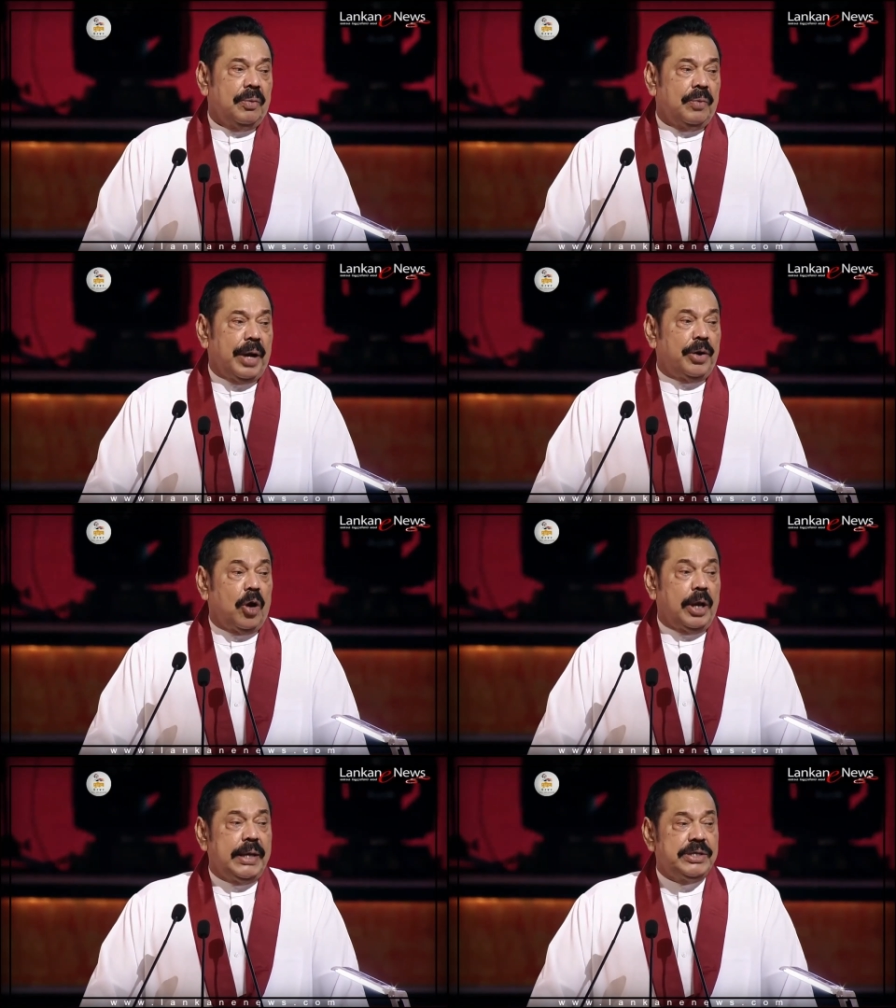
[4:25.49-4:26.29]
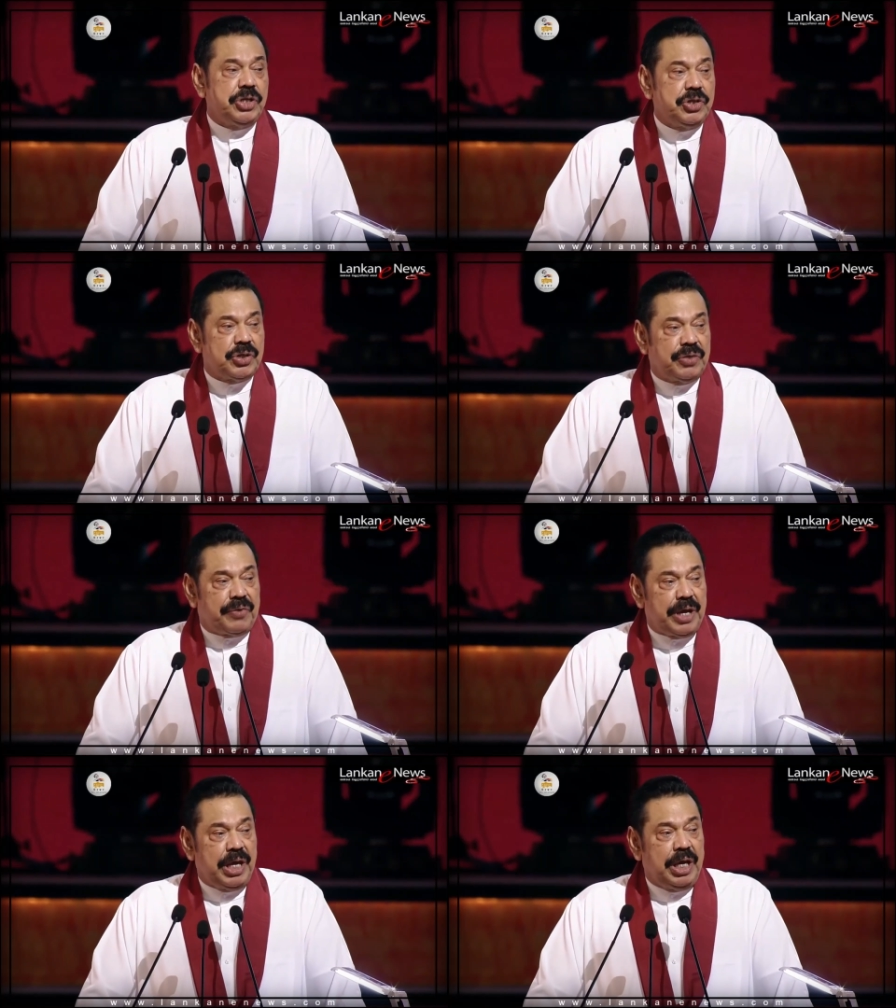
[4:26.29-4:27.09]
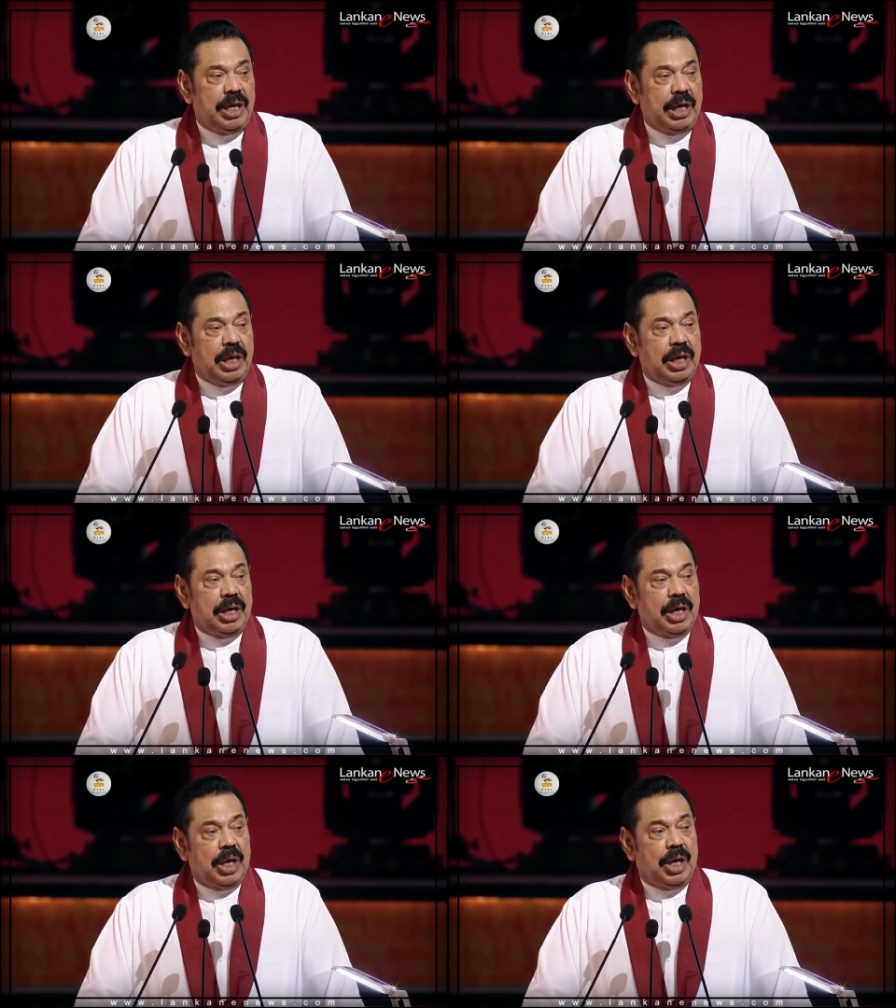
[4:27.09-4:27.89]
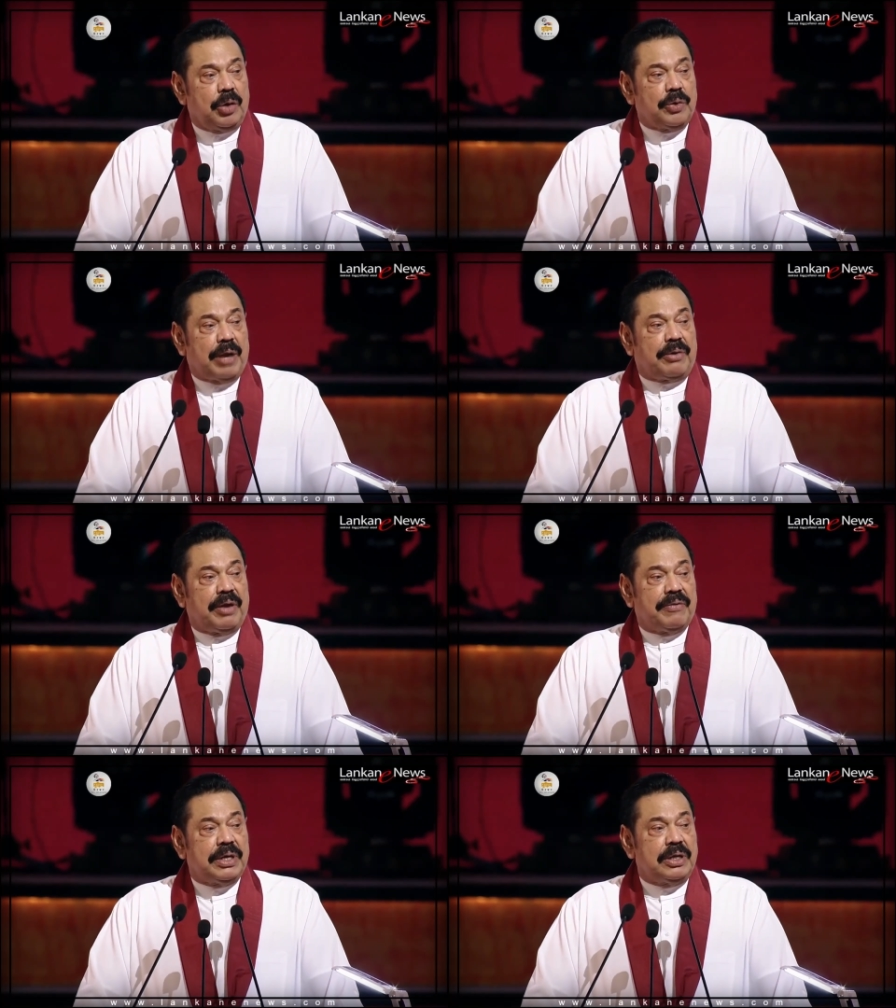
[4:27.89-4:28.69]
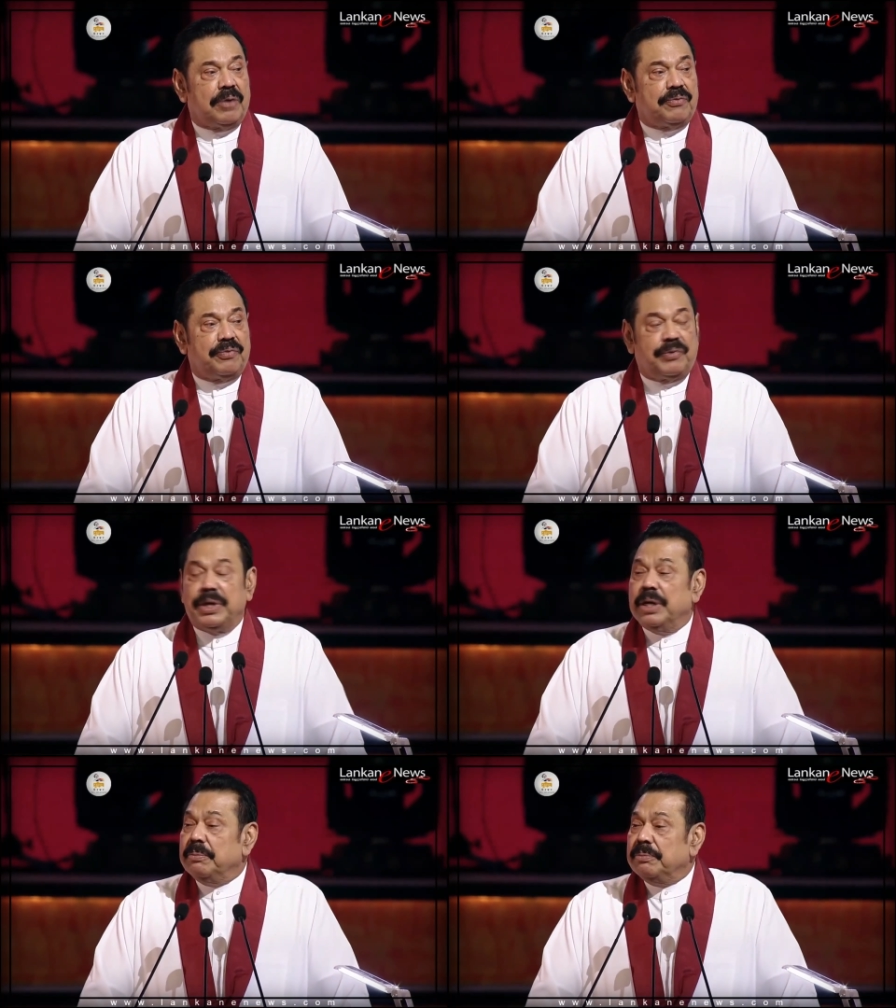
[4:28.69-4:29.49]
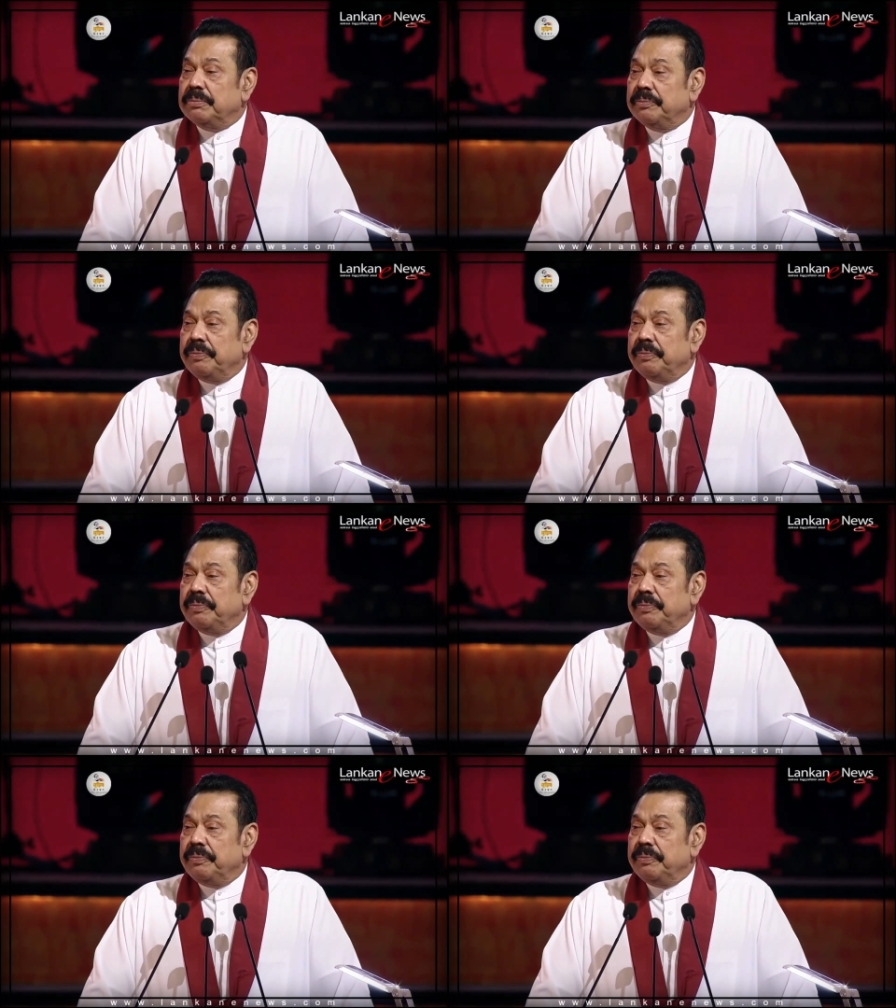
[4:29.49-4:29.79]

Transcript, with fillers: where knowledge is free into that heaven of freedom,